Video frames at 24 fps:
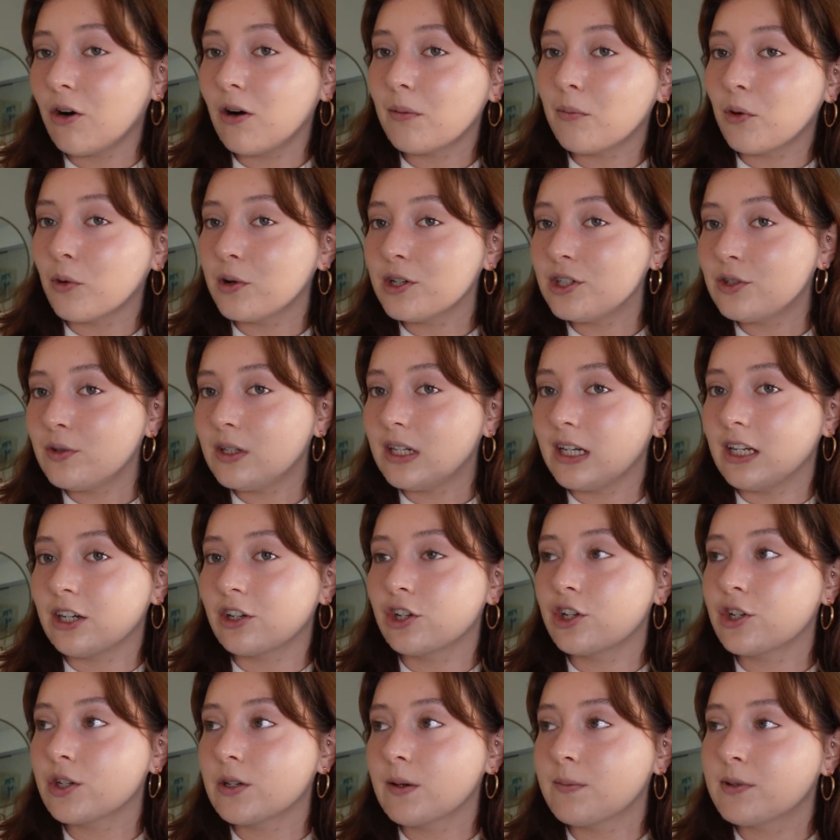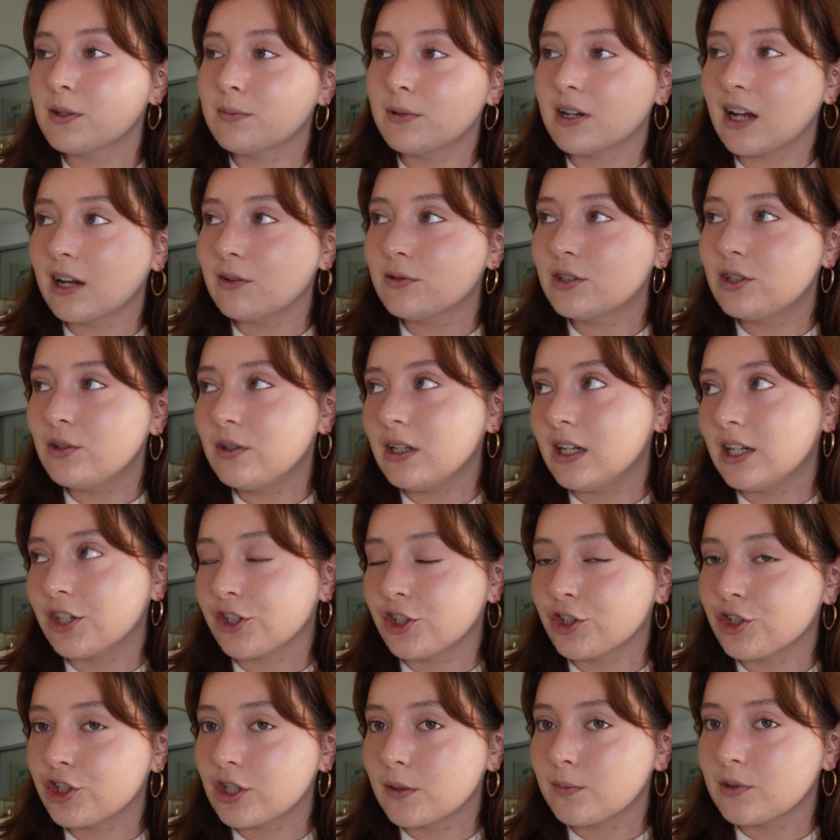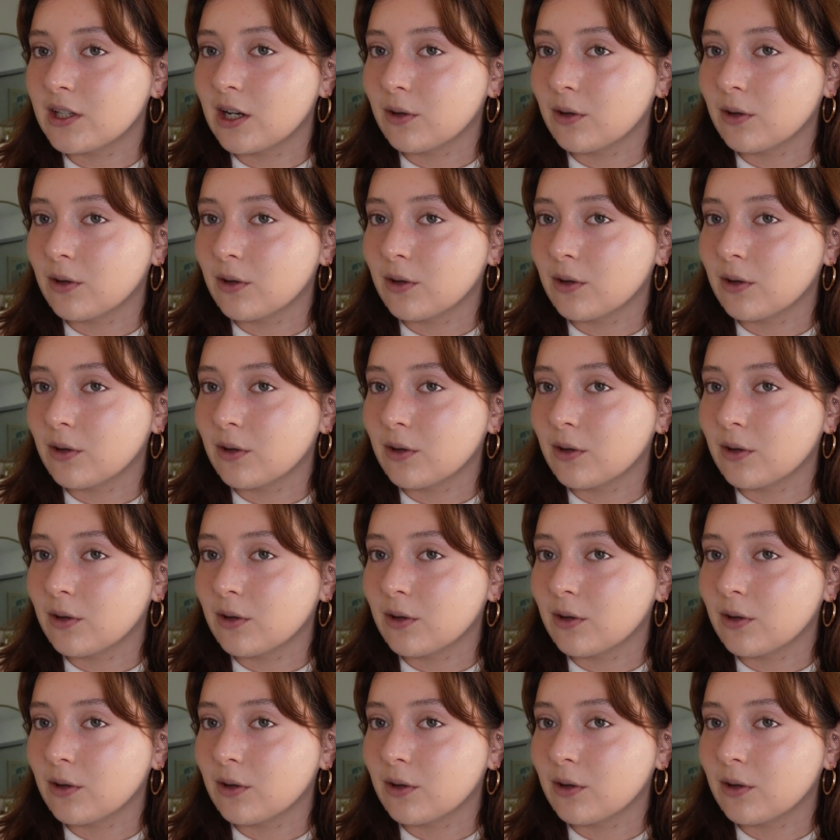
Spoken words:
I'm always doing internships, but I was doing internships